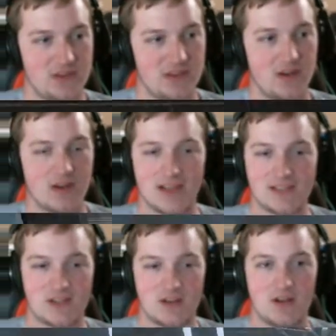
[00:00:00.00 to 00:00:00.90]
All right,
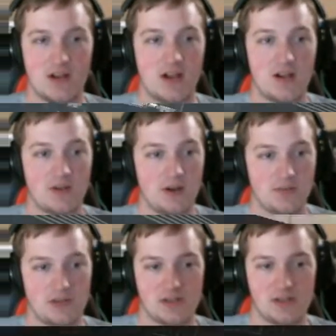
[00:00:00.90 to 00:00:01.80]
so uh, oh,
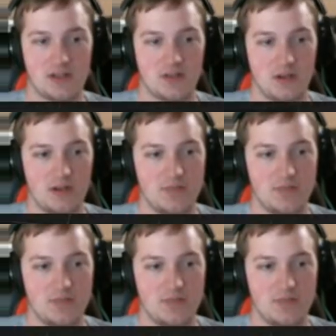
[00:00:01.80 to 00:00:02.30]
here's another one,